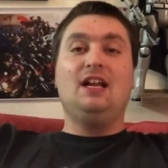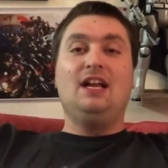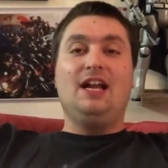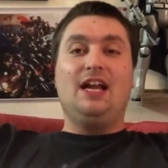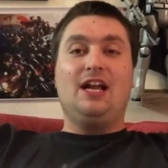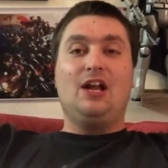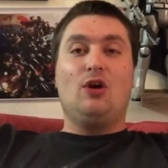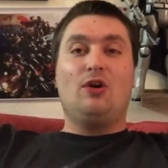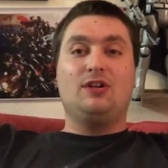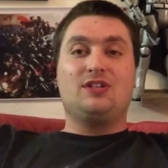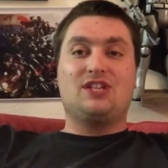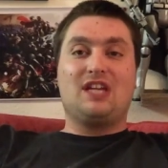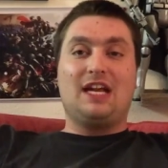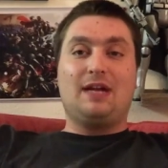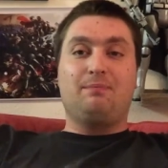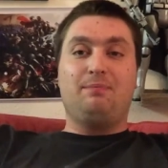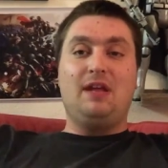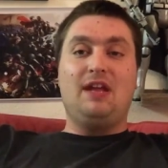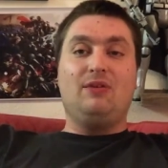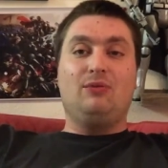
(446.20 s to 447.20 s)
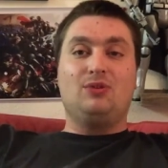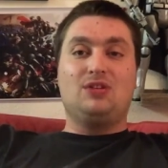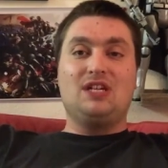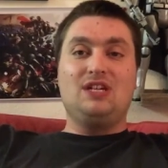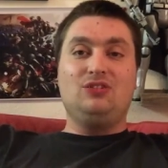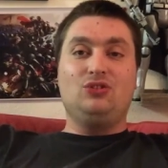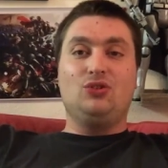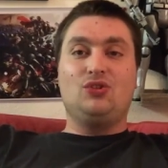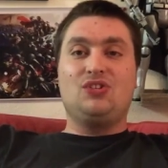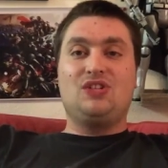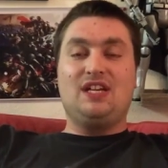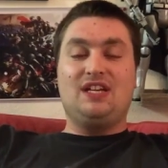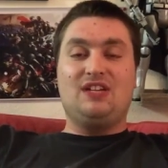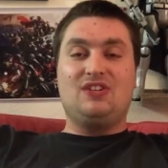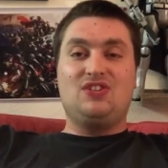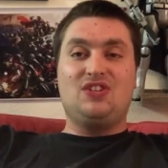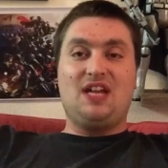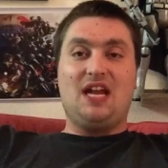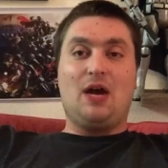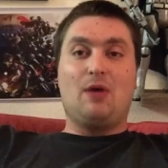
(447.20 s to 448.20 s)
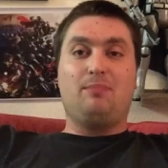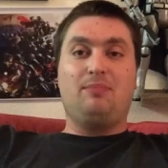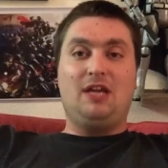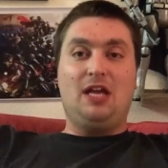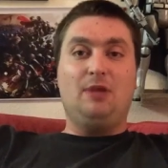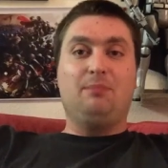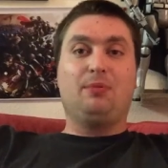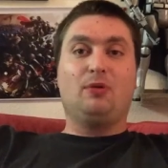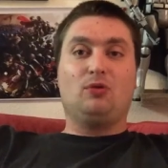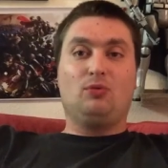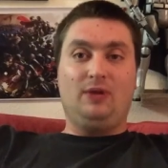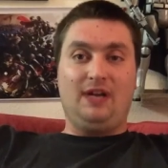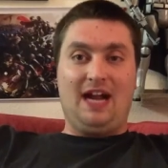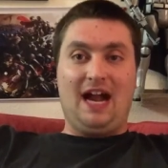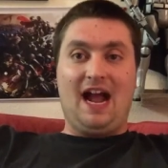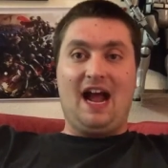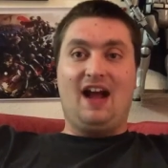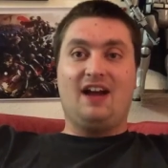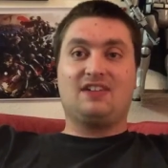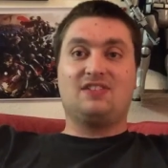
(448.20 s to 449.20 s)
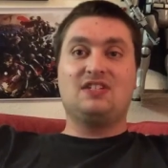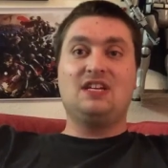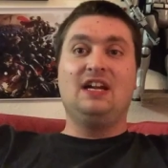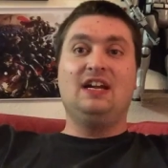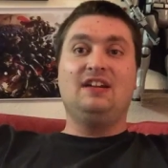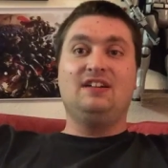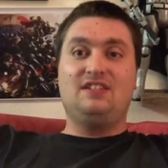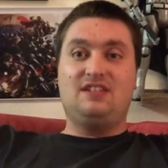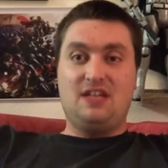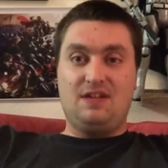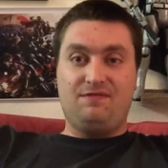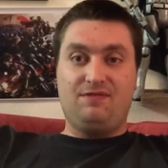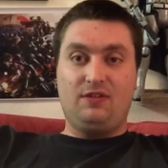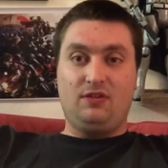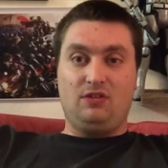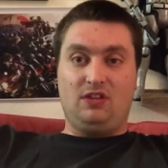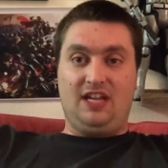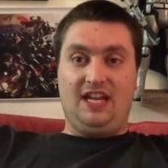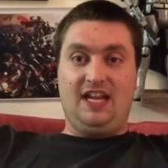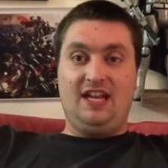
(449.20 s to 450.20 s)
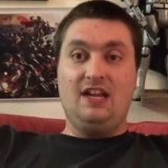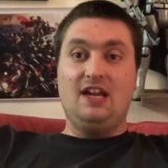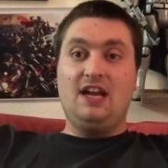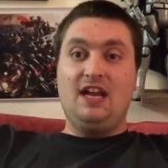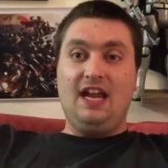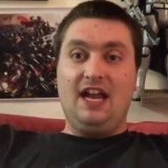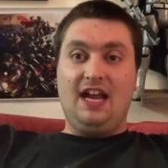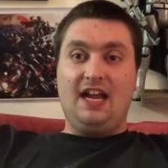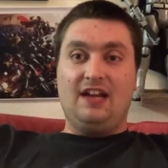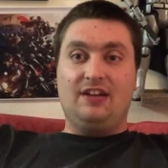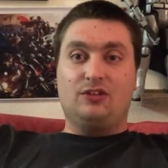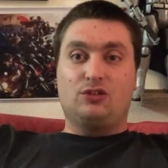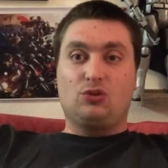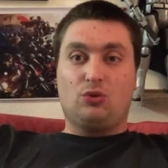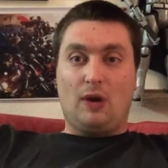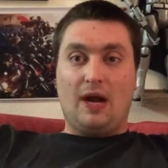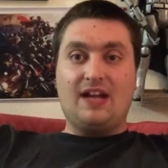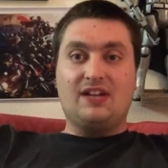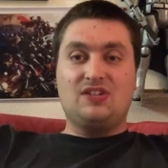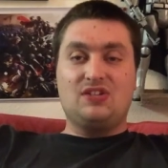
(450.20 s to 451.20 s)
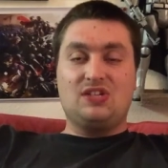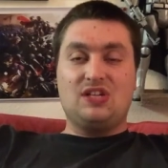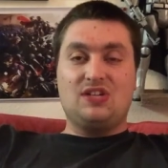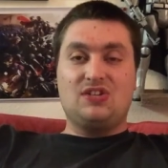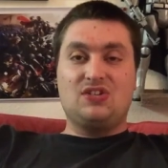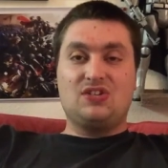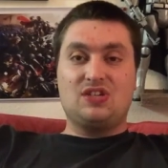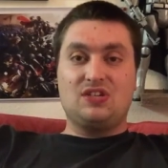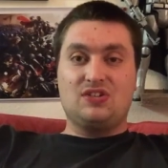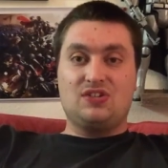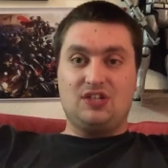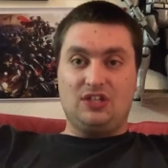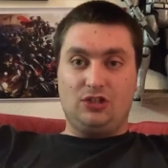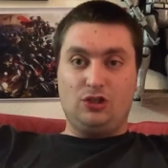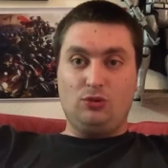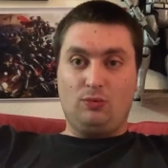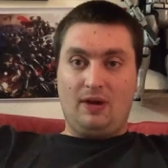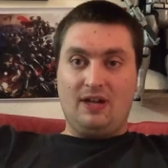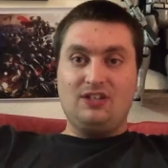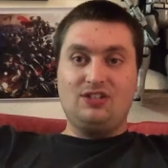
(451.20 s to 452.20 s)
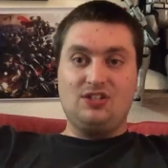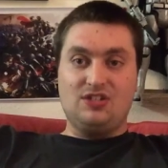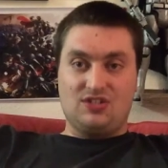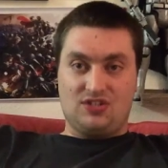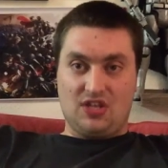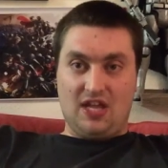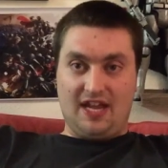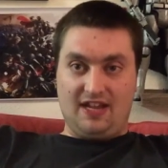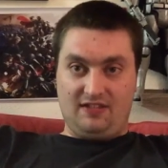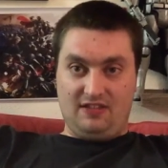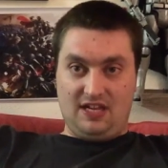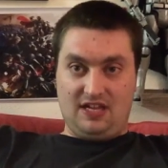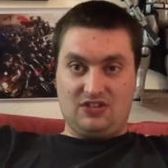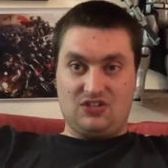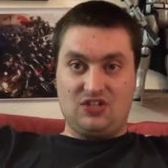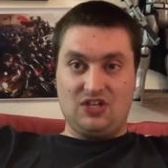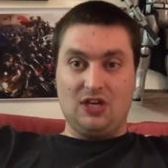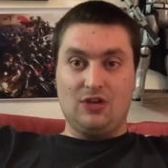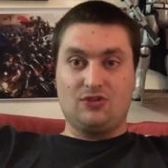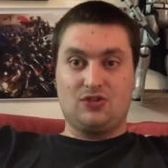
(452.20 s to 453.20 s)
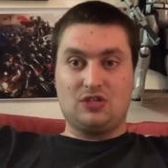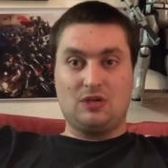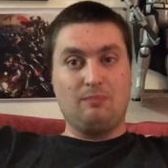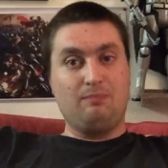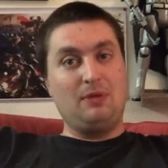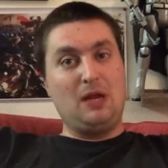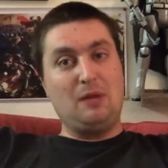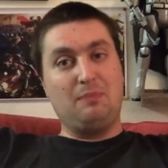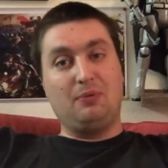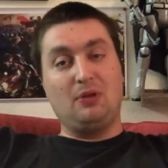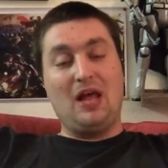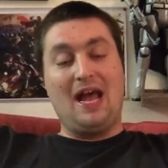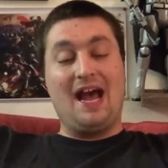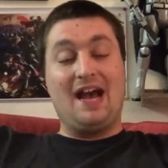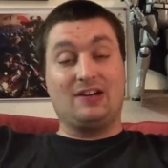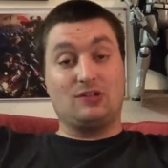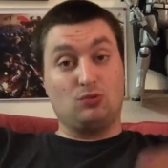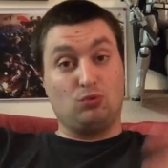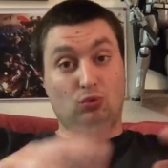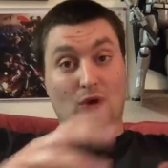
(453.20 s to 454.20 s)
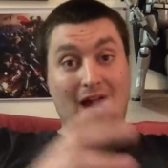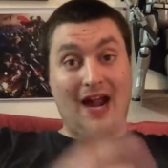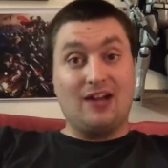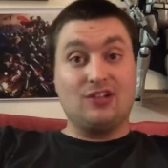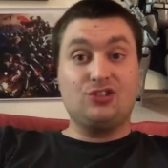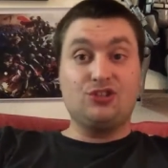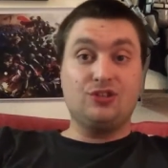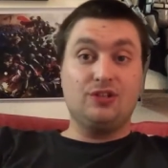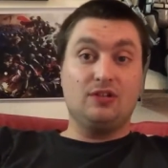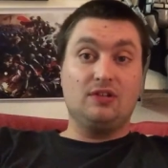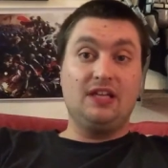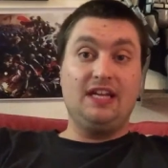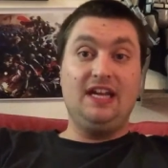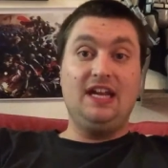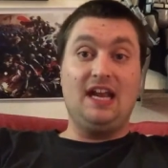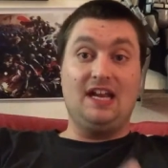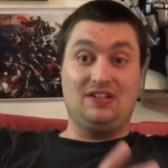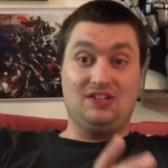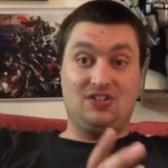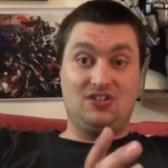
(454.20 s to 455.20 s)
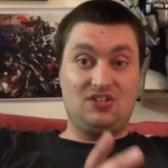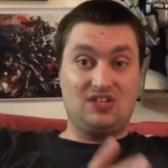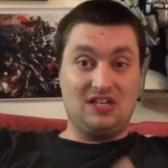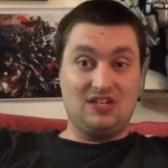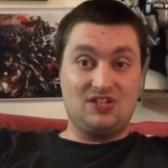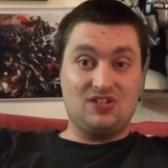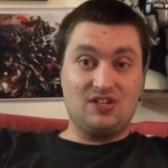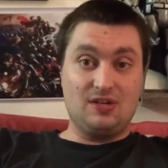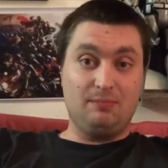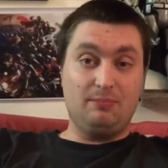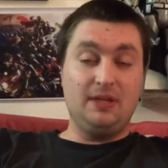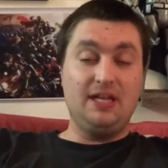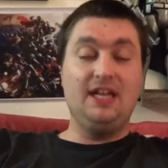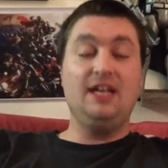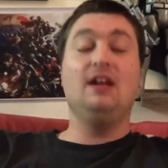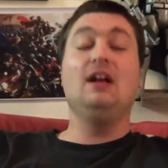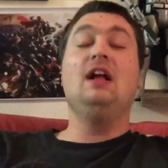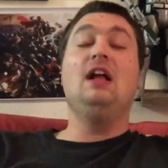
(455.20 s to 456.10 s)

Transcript: You know, it's like it was interesting to see how people react differently in crisis situations like this. You know, some people act rationally and sensibly,